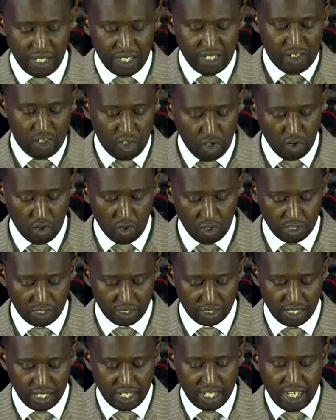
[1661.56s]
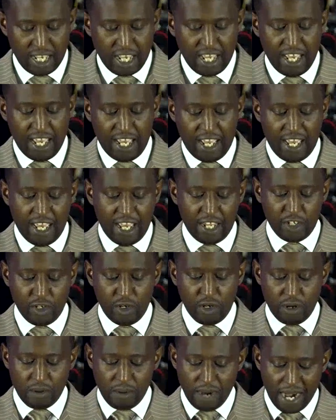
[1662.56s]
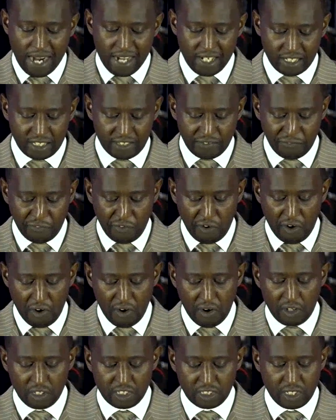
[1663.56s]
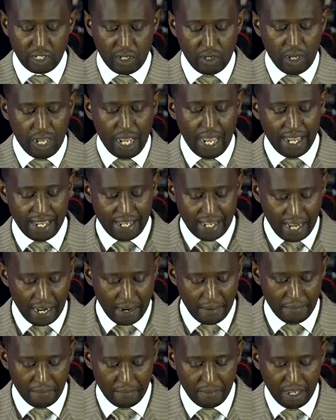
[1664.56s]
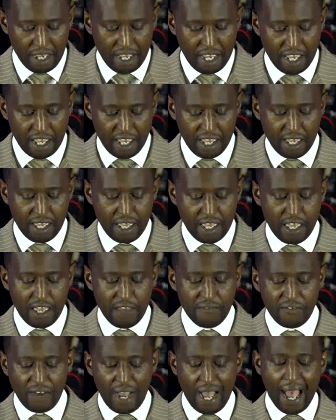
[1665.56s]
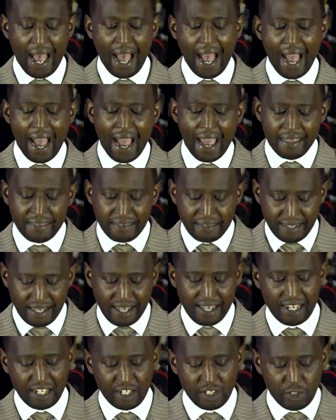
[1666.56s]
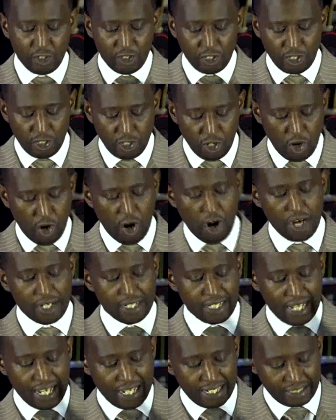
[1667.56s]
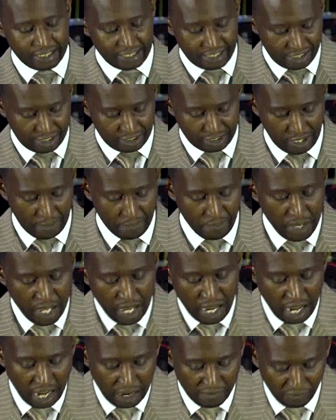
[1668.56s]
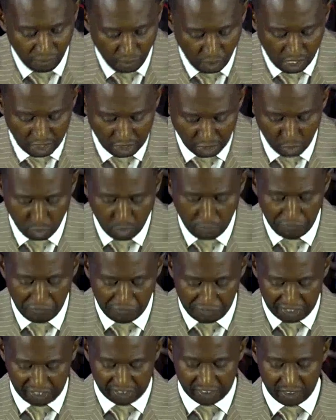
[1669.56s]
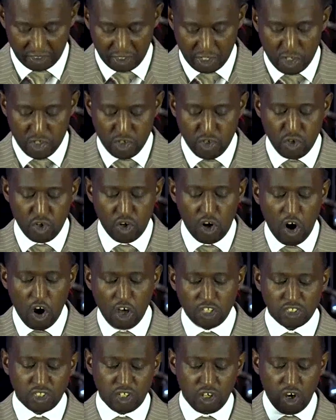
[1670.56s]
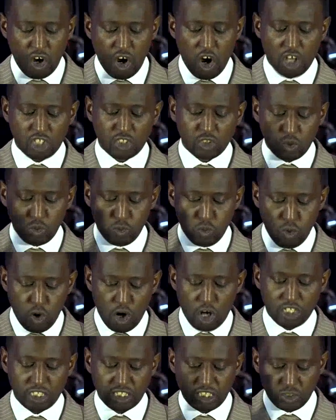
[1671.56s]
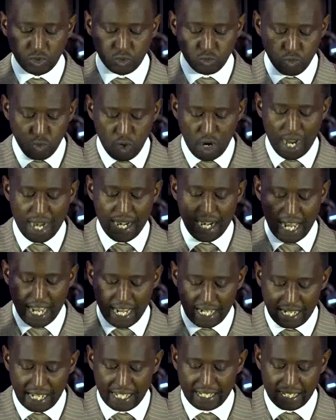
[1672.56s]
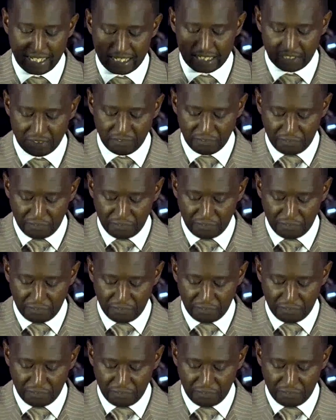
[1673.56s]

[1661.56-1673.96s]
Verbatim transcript: and Lord, and you are right, for so I am. If I, then your Lord and teacher, have washed your feet, you also ought to wash one another's